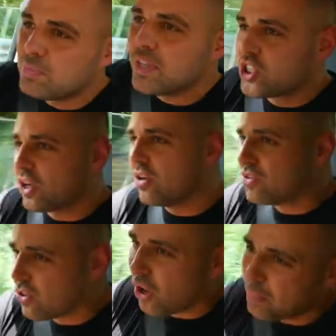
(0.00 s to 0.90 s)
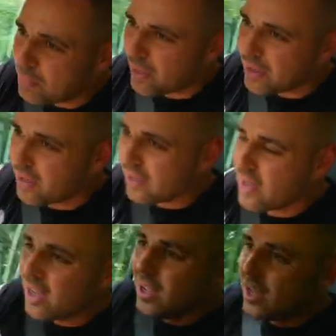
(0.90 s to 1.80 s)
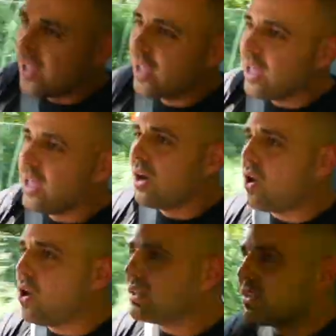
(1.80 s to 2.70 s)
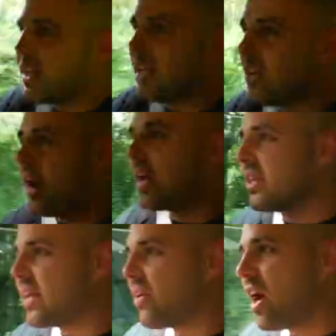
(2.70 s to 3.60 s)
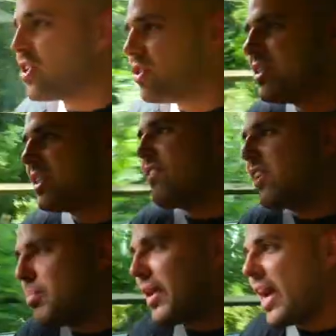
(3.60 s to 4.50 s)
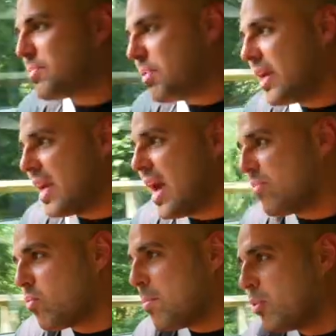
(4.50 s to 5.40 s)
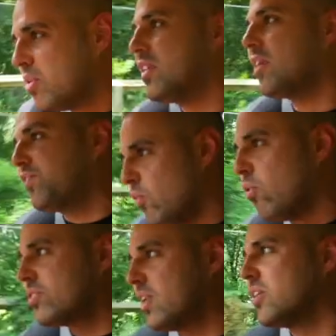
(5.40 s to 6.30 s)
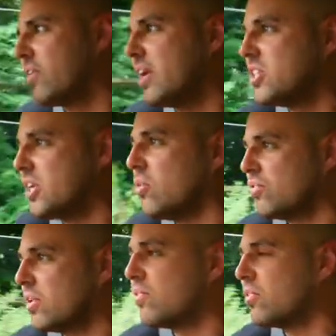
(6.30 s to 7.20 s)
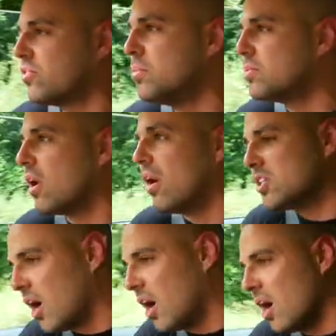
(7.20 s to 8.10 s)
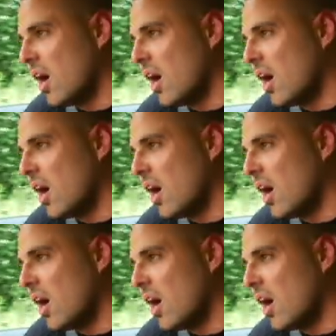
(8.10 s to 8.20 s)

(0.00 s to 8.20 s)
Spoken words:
been tuned or not, but honestly, like, they're 170 bhp, yeah, 1.6 four-cylinder engine, obviously with the supercharger.